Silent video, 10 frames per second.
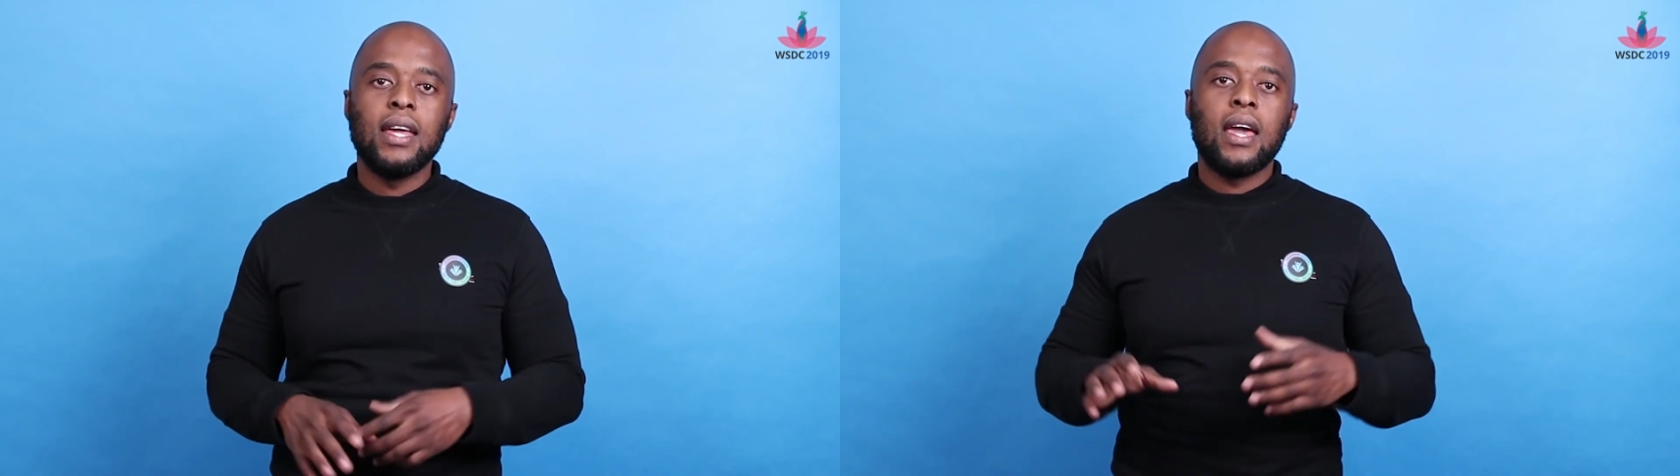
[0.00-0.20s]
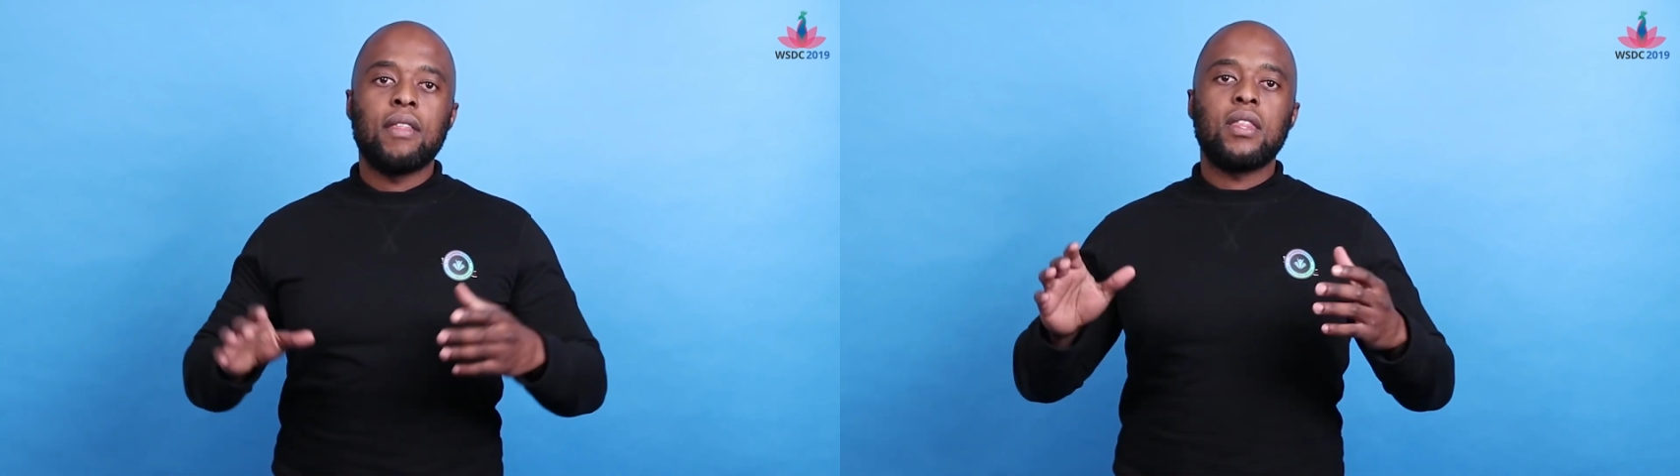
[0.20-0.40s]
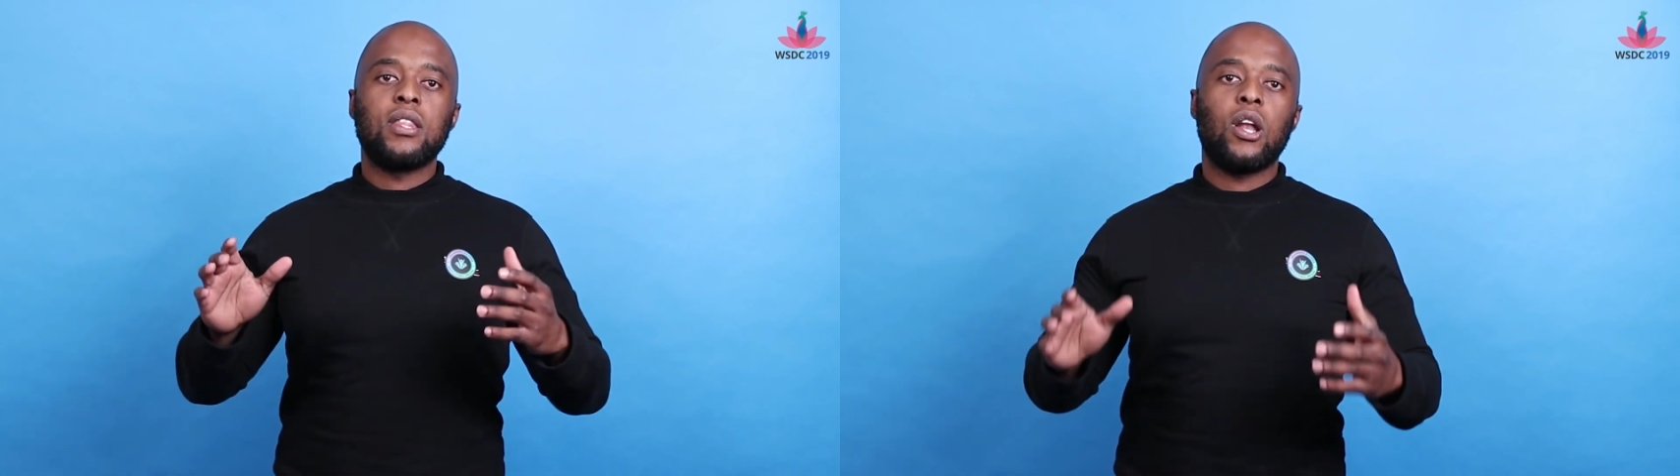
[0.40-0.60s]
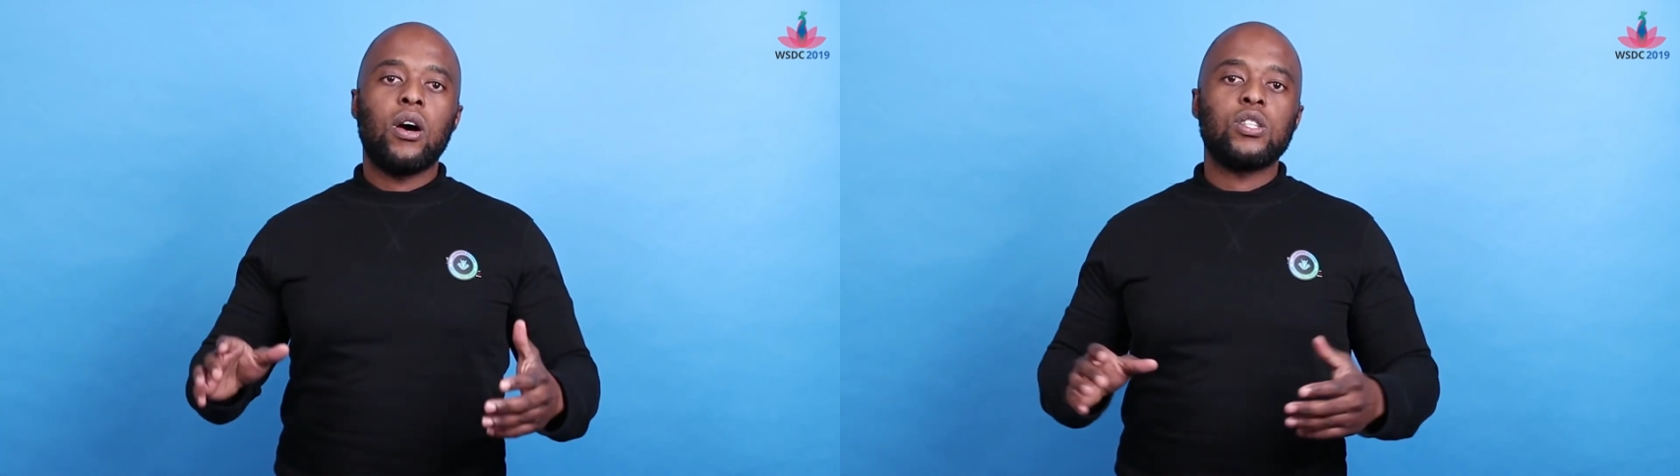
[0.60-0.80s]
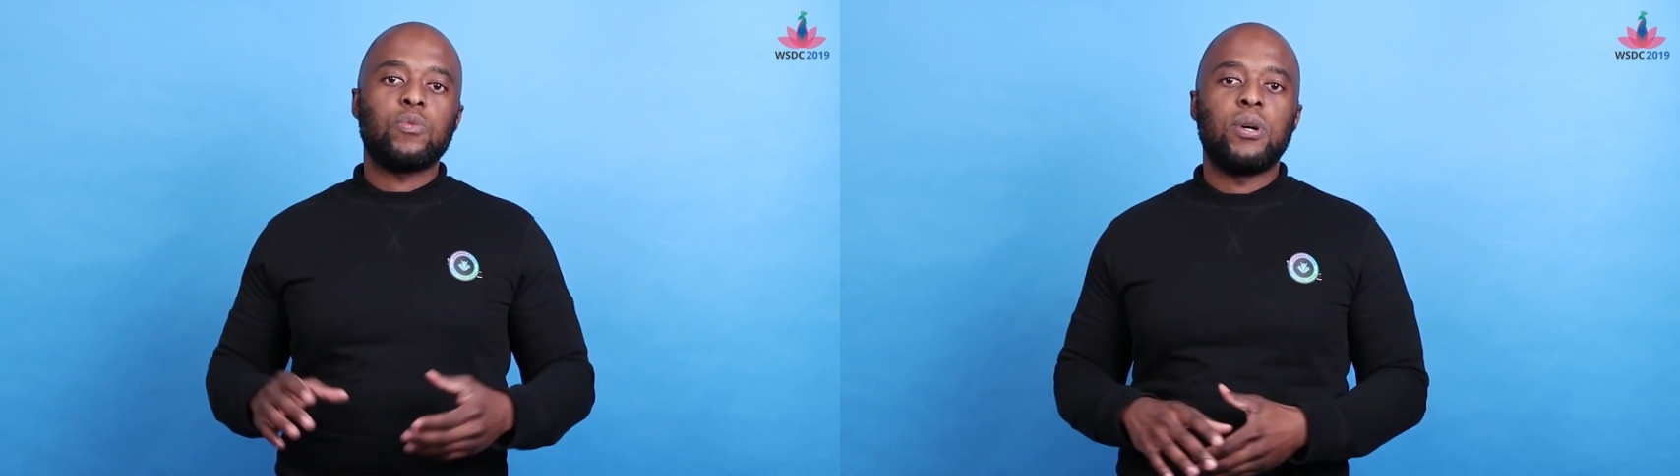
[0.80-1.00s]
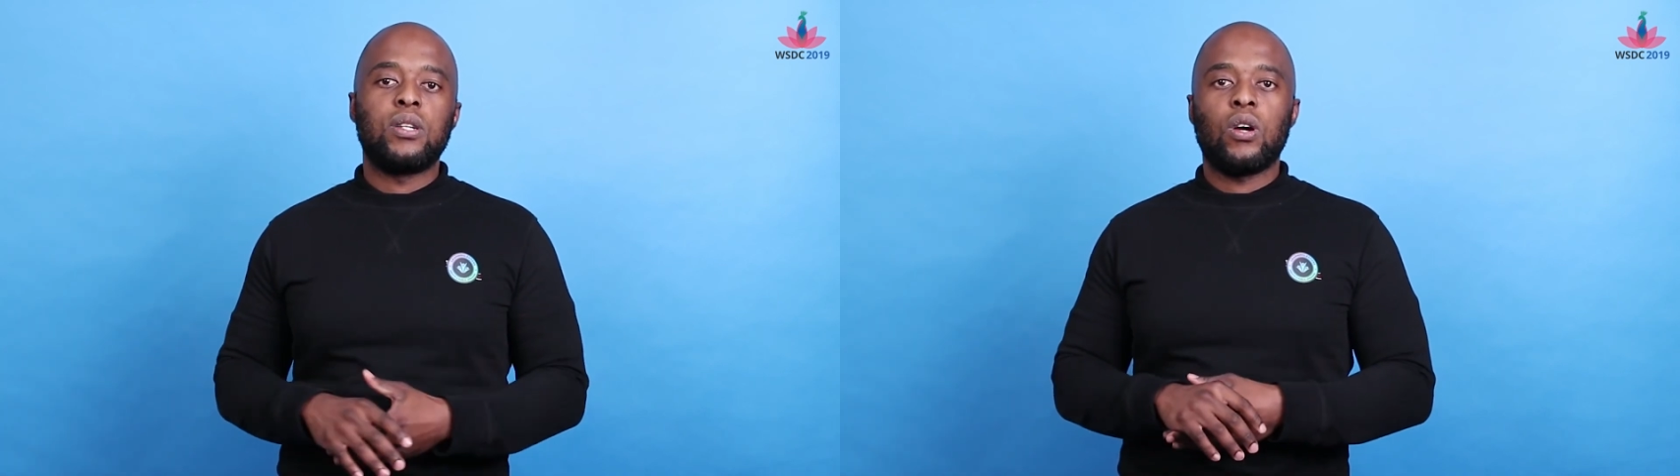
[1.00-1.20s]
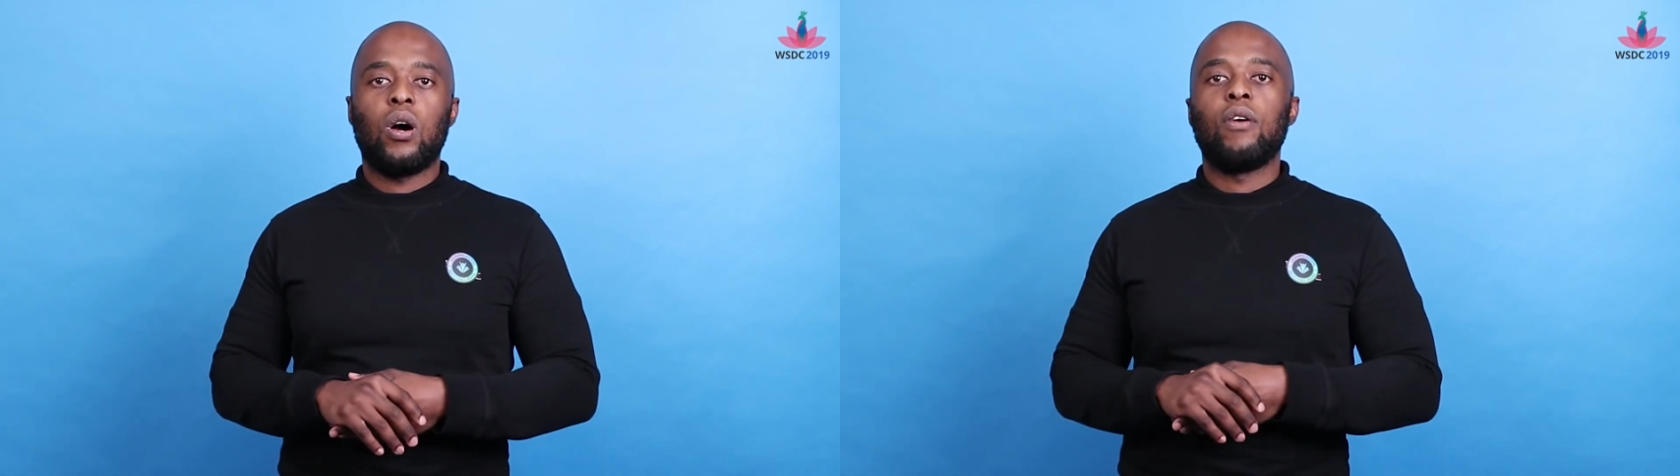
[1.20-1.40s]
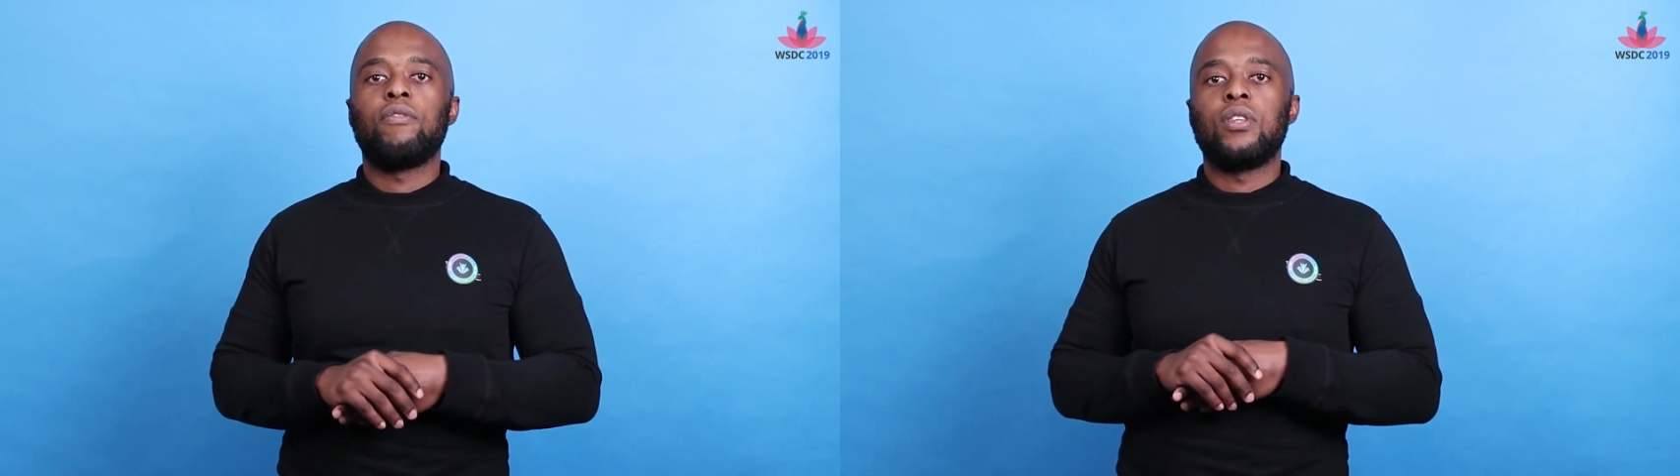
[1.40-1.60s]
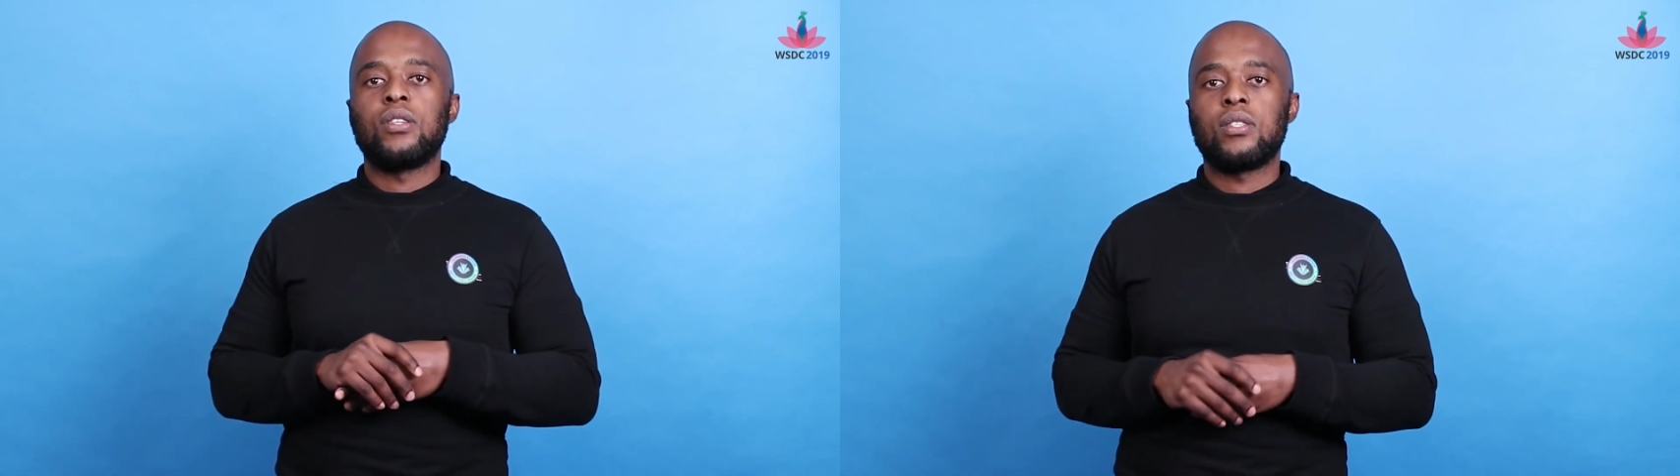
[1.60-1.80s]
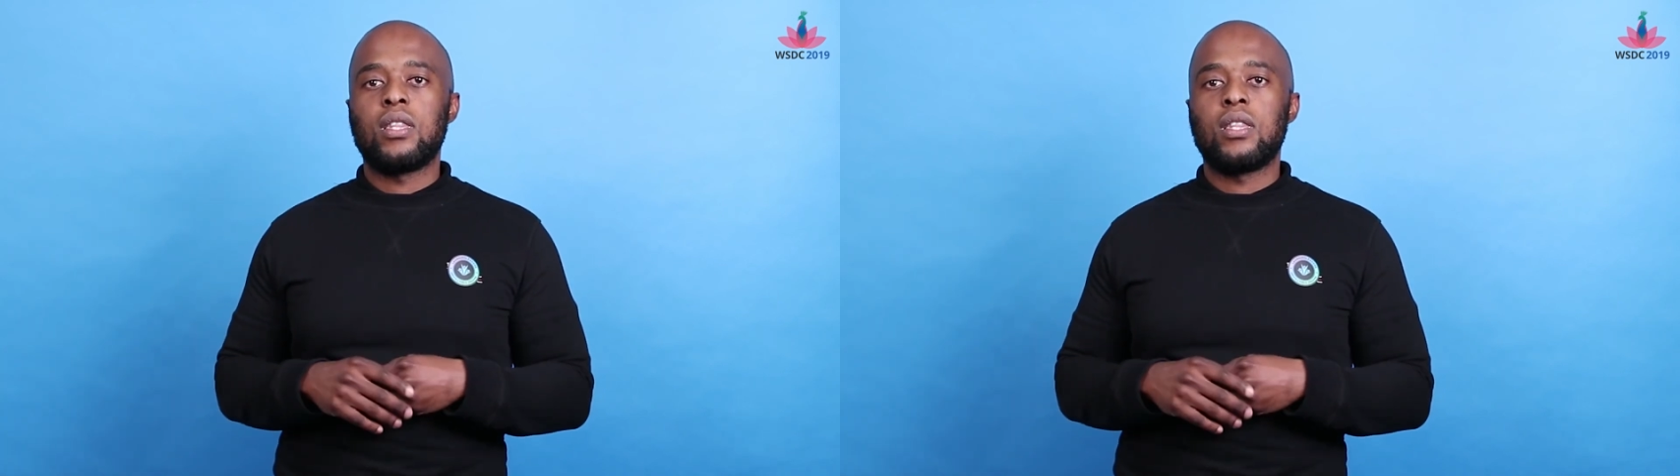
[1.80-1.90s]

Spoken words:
And then the last bit of this